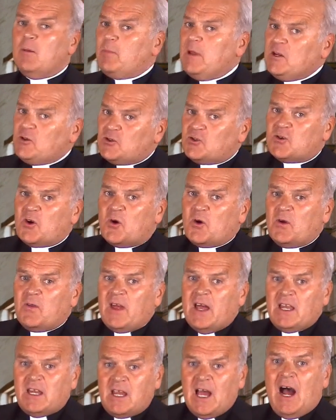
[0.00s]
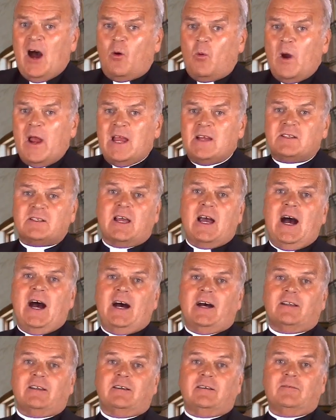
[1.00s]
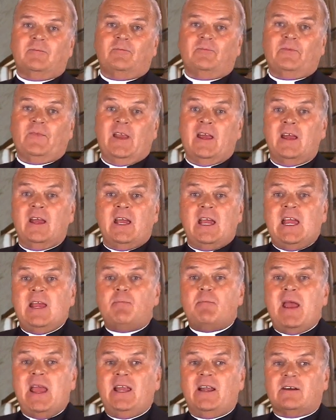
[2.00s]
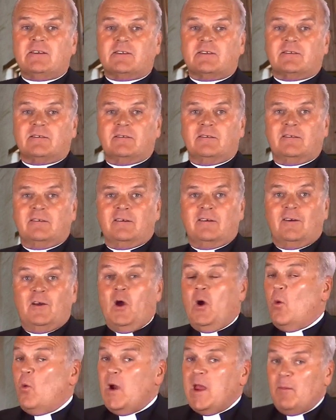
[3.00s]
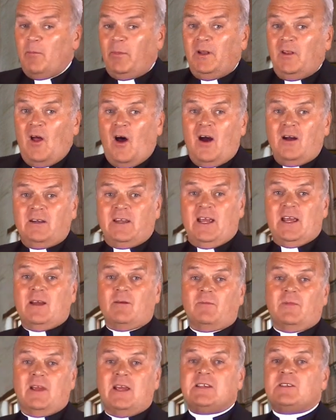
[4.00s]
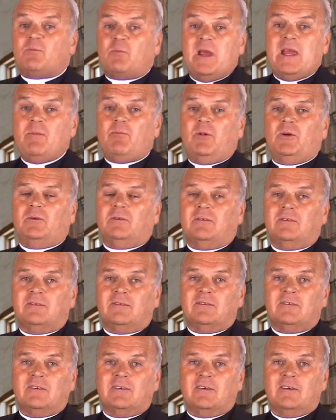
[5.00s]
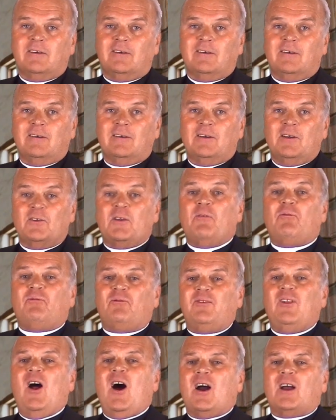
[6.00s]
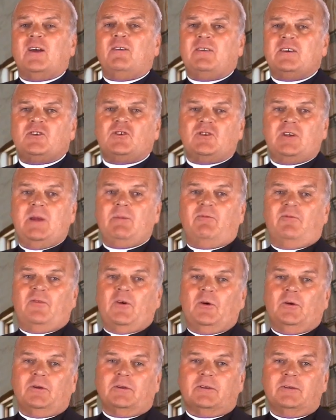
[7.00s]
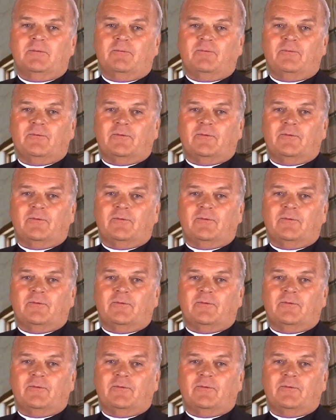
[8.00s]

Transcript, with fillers: Be sure that Yahweh is God. He made us. We belong to him, his people, the flock of his sheepfold.